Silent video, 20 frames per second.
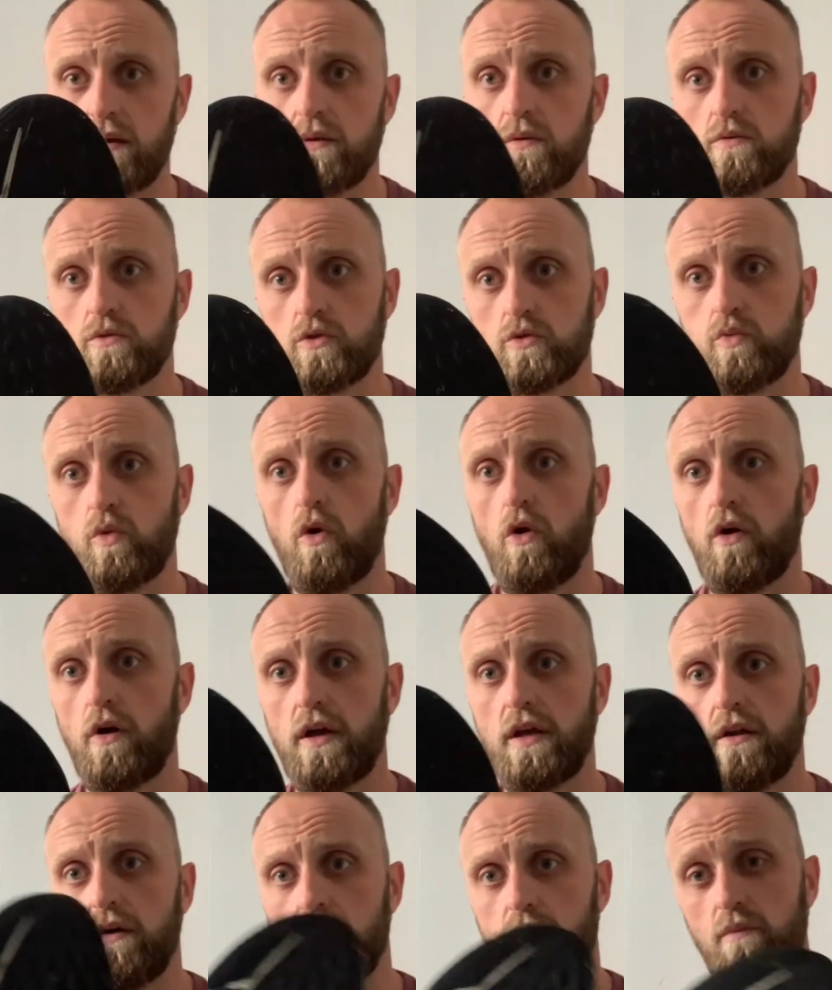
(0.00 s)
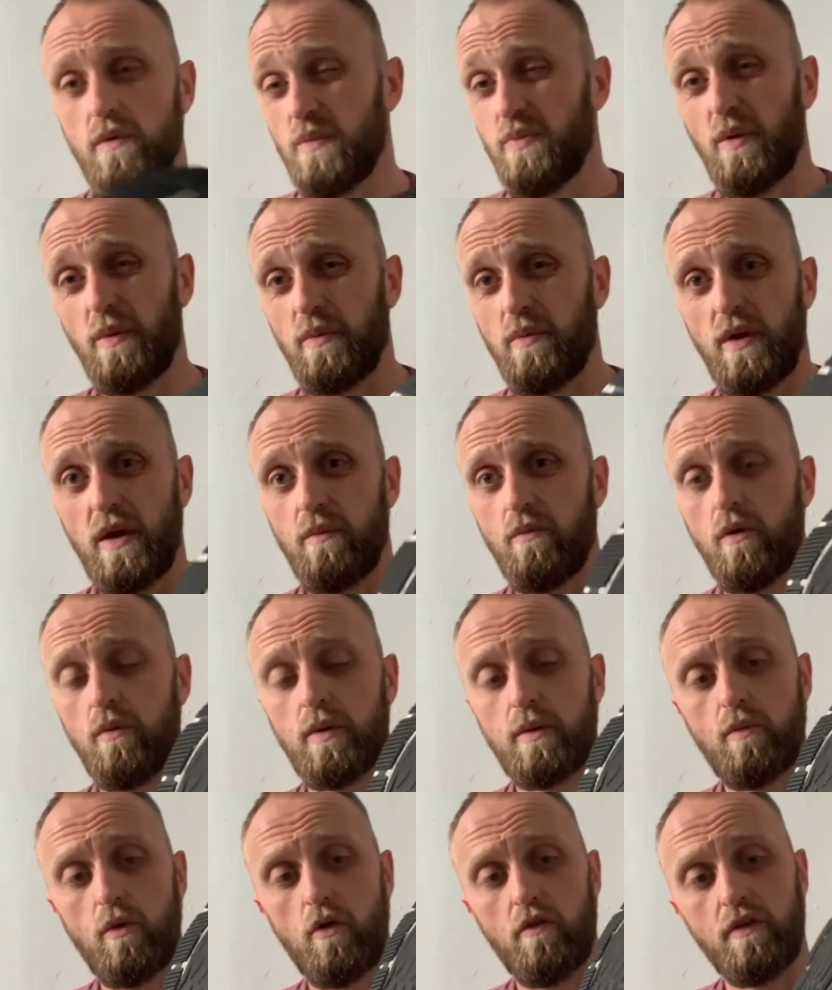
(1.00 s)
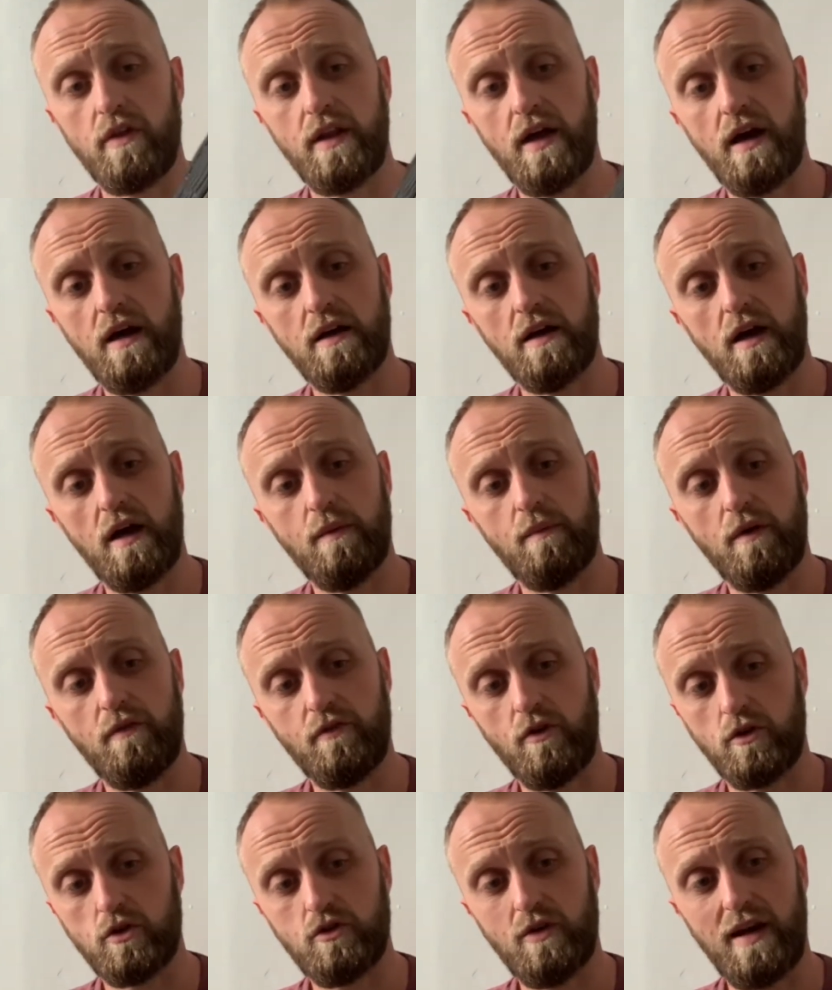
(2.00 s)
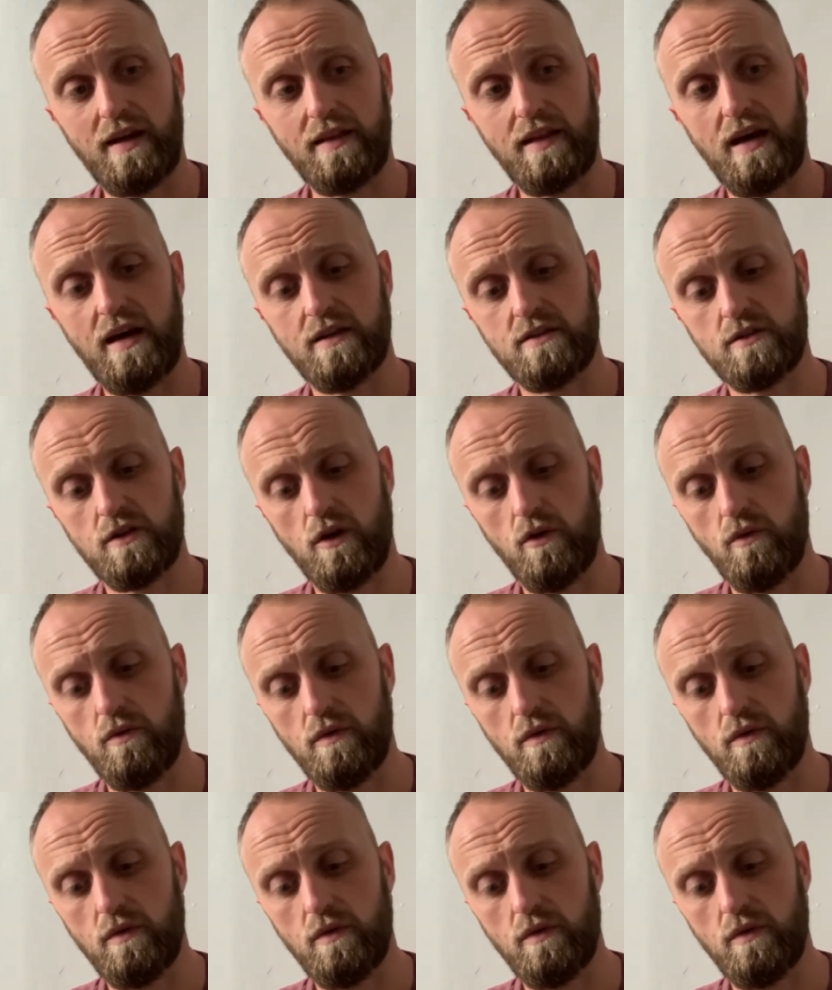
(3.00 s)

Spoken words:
just walking, probably more than that. I've not tracked that, so